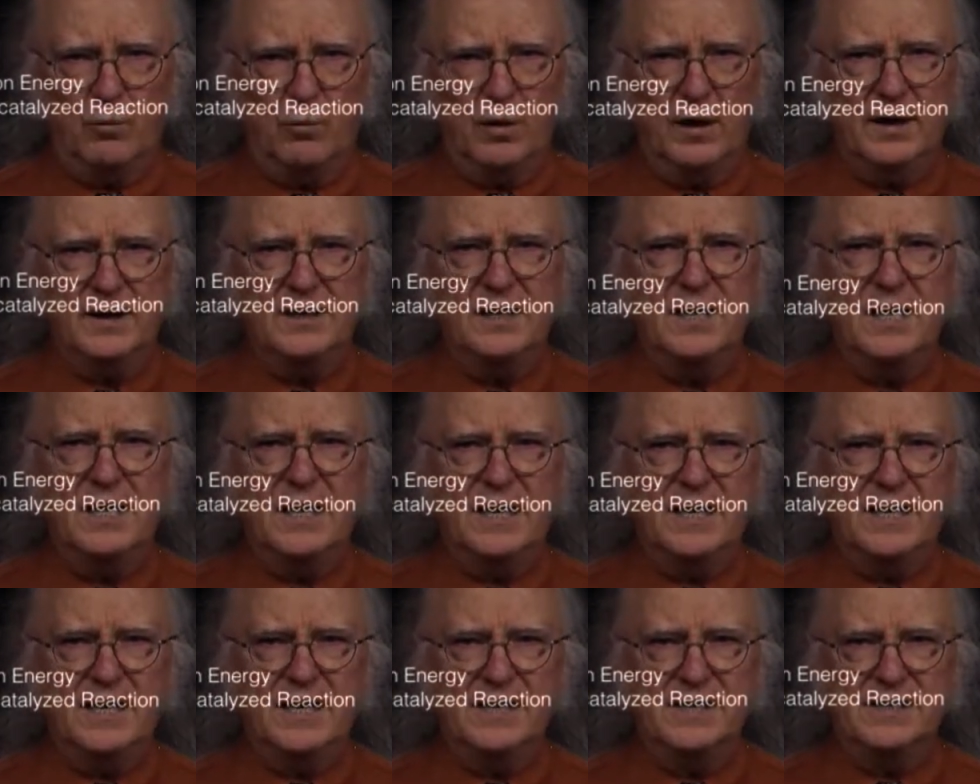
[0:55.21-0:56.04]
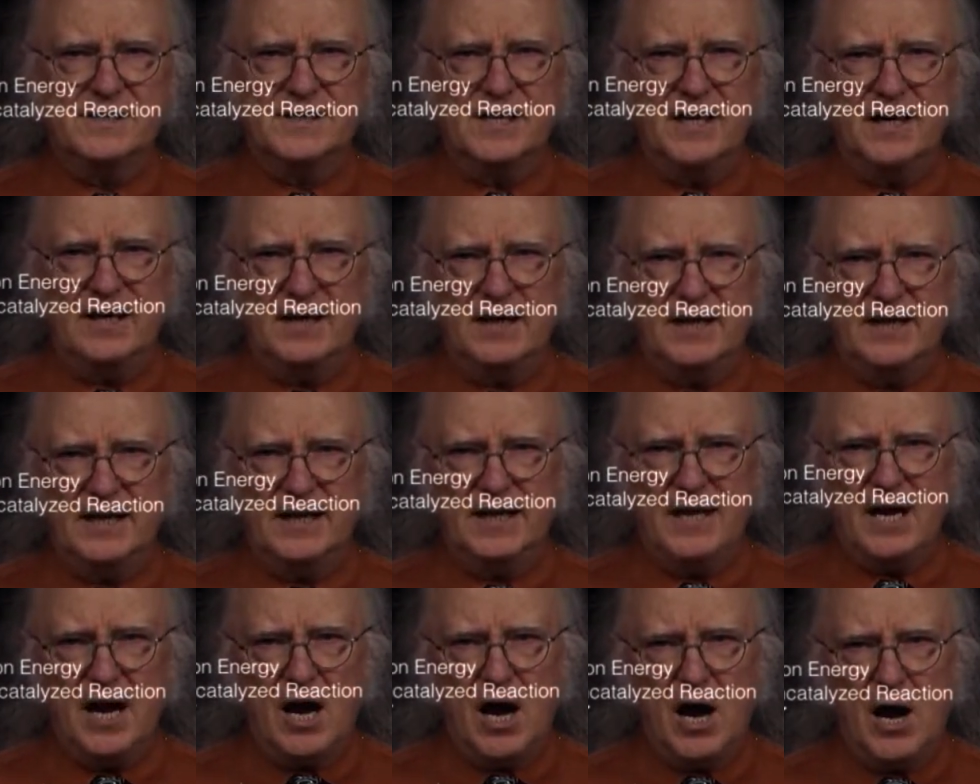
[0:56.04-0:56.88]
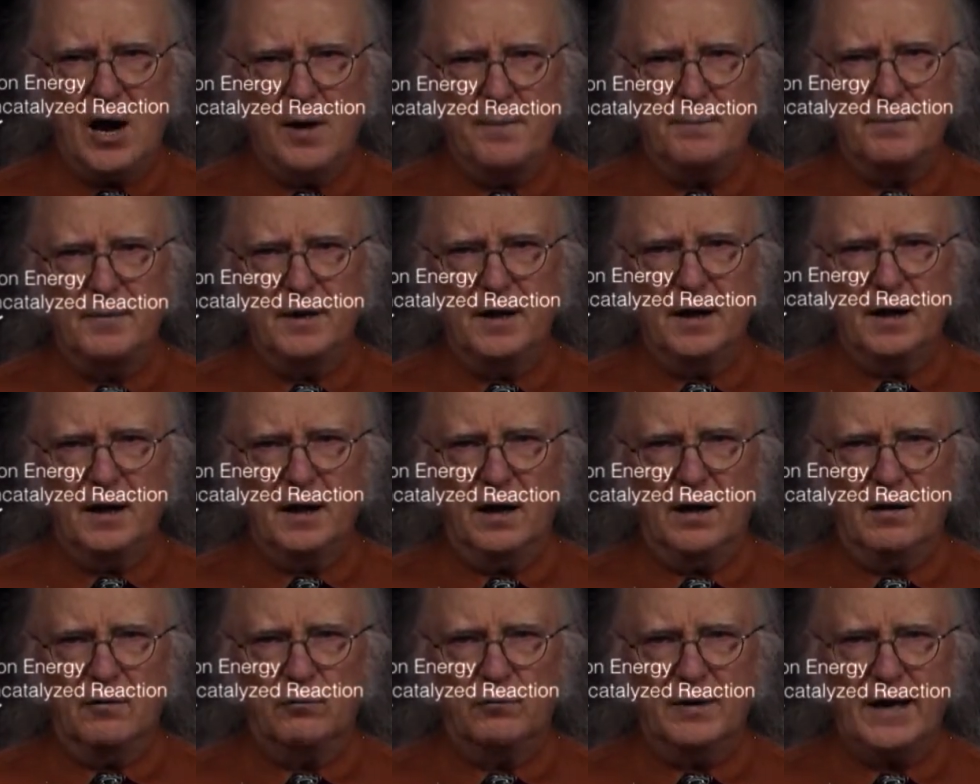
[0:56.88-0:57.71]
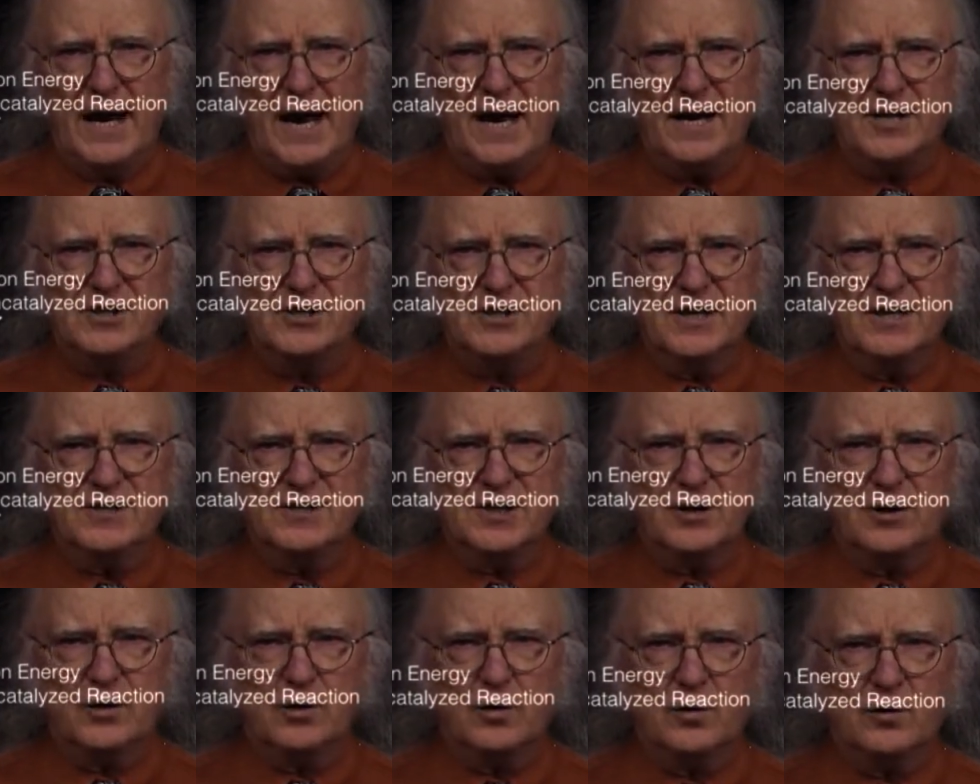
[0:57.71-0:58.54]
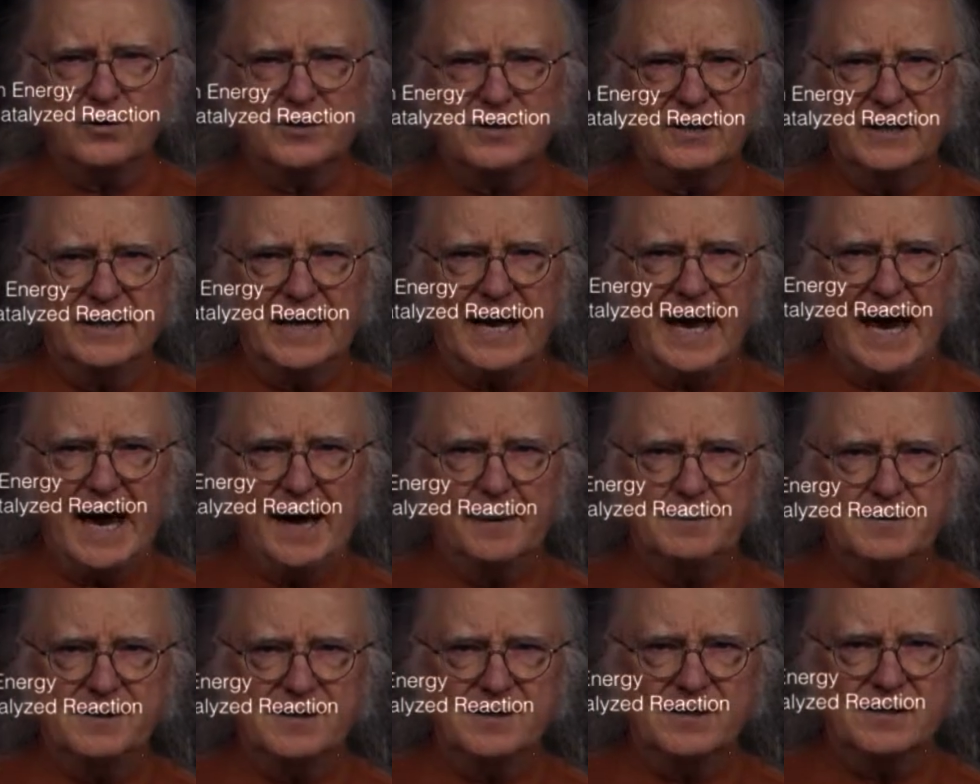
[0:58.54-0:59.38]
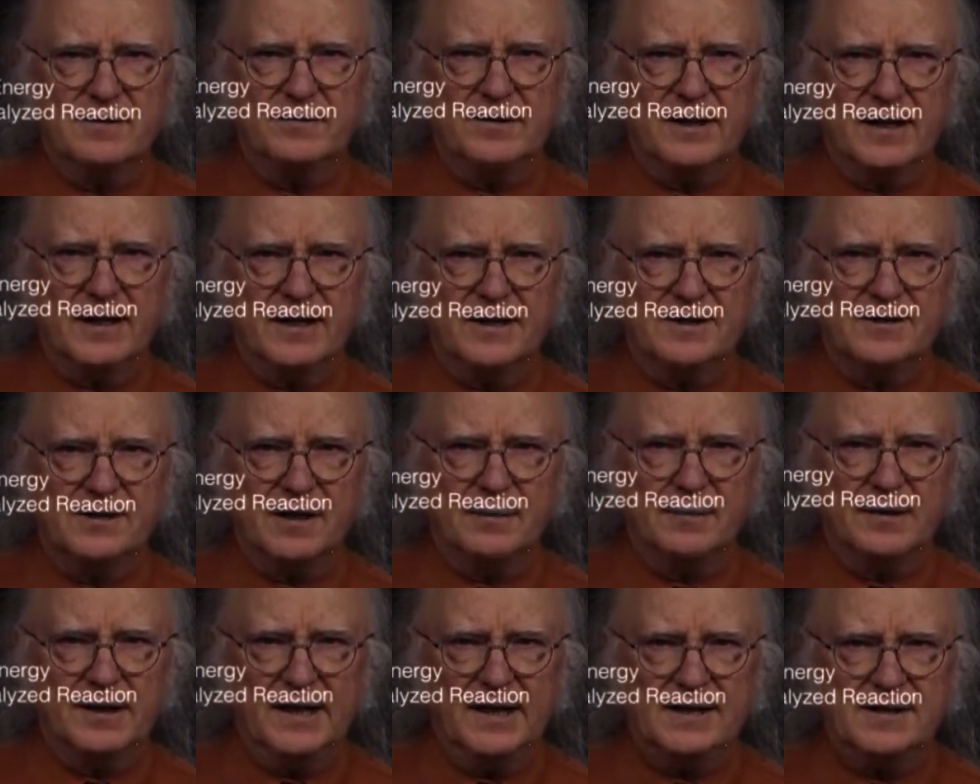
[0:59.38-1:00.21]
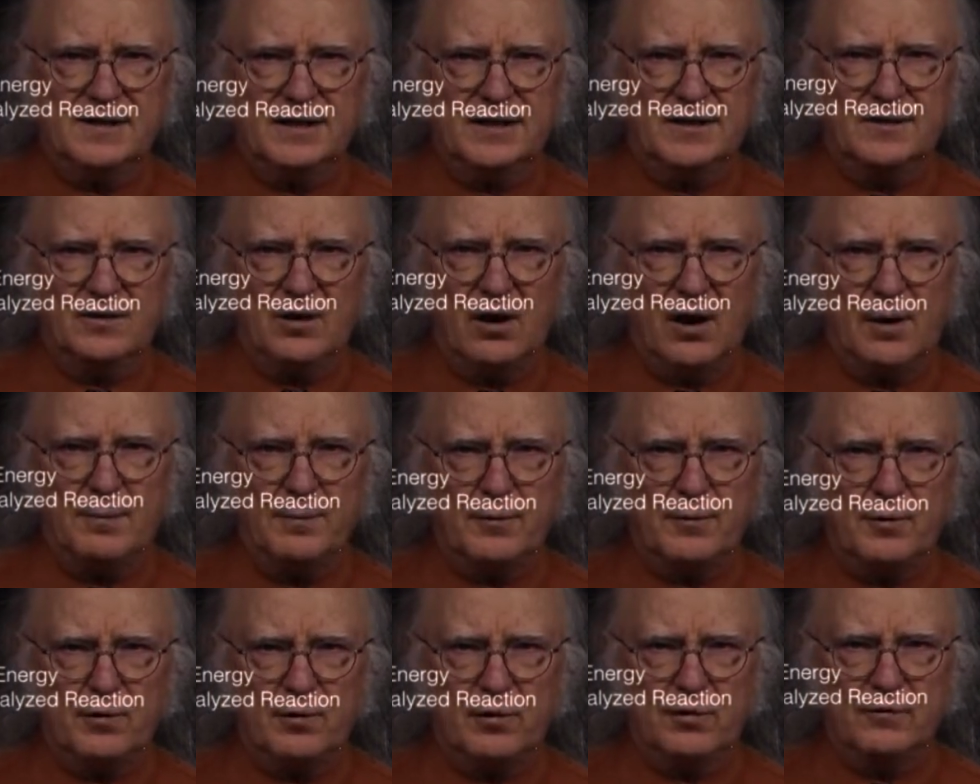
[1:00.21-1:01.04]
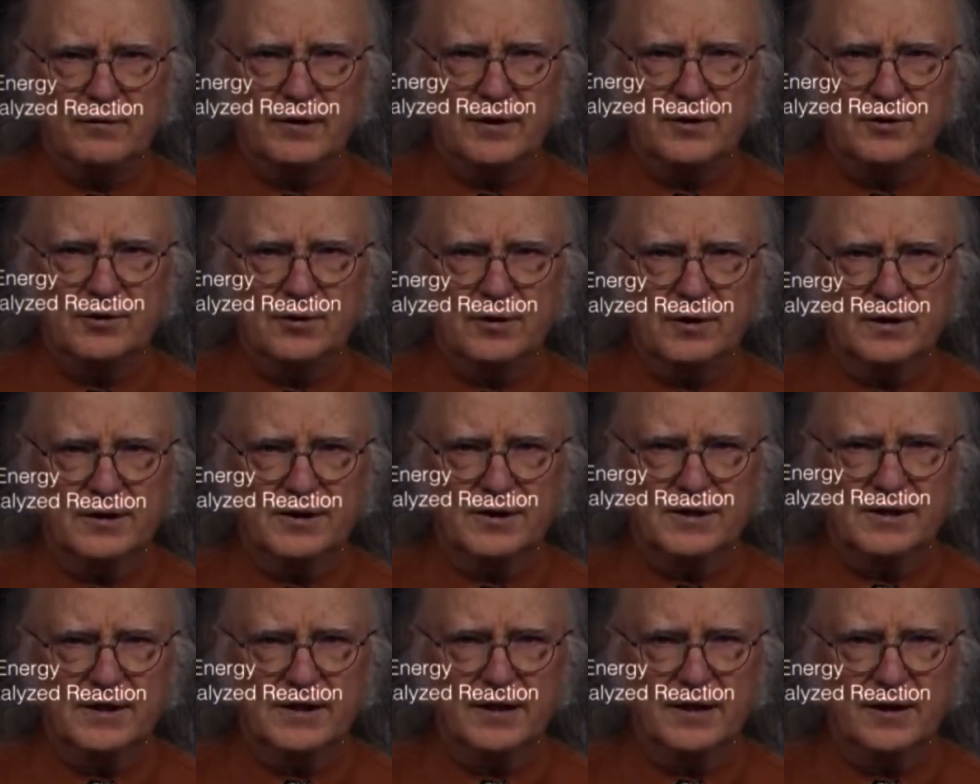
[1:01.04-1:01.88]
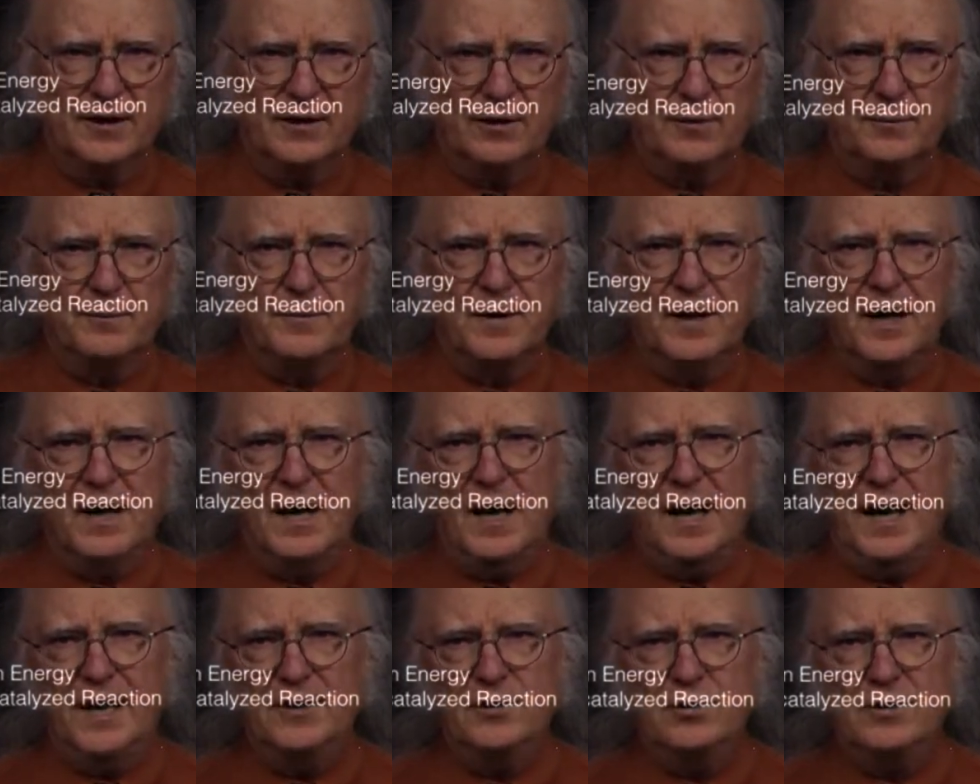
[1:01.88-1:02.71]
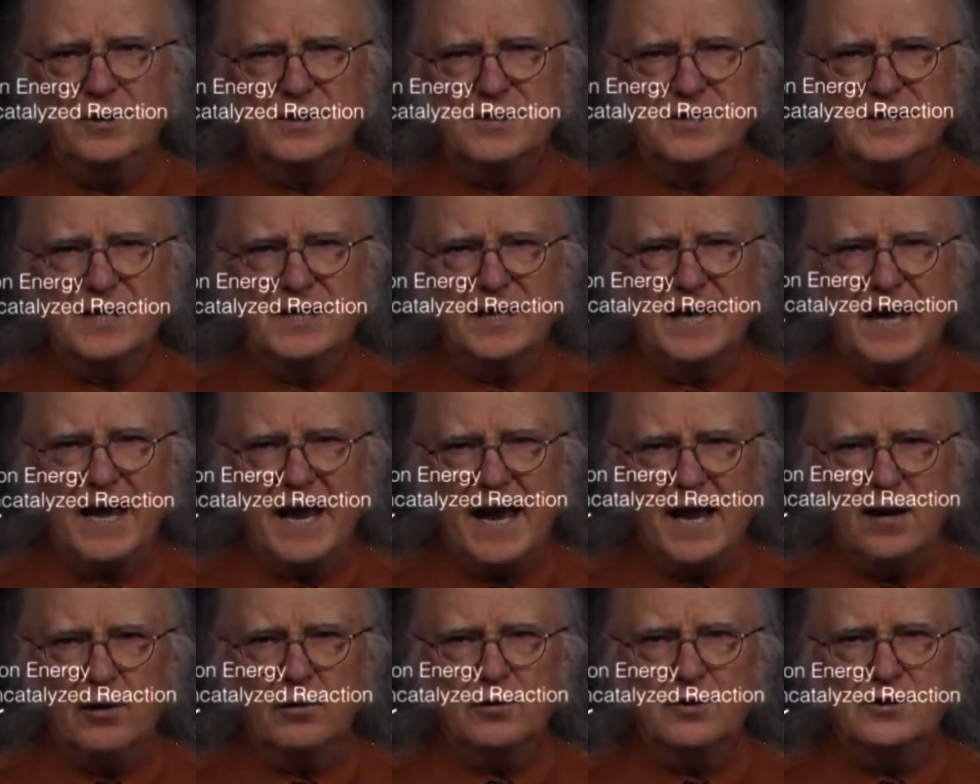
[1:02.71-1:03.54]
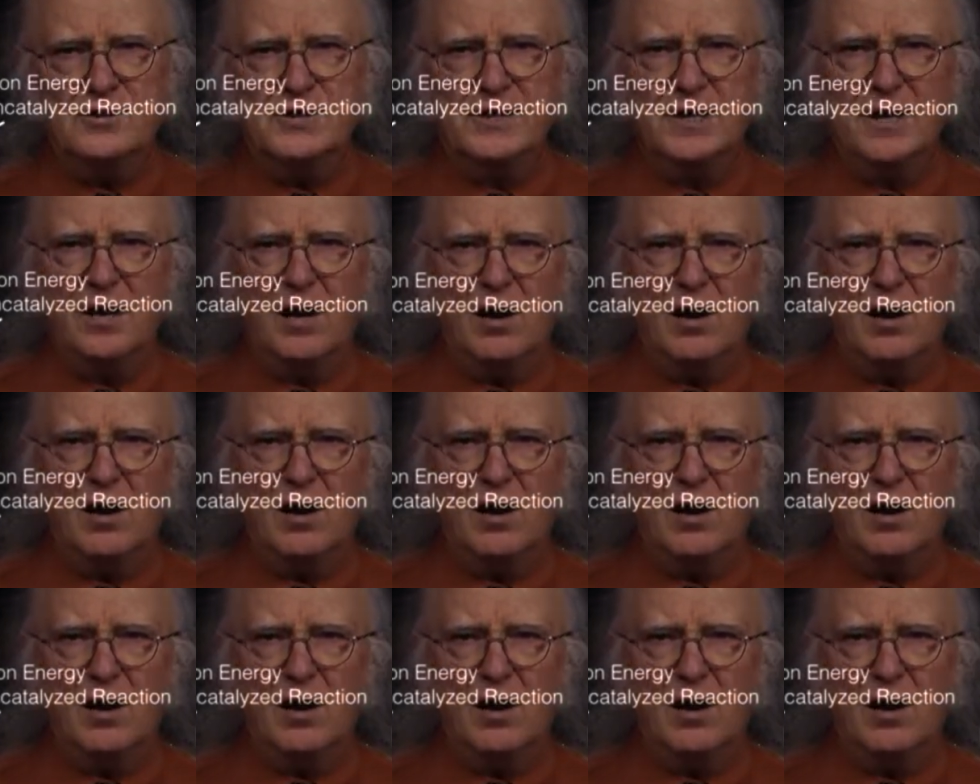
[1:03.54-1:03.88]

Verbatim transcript: One is the um, uh, reaction as it occurs in the absence of the enzyme, and that's the top curve that you can see here. And you can see the energy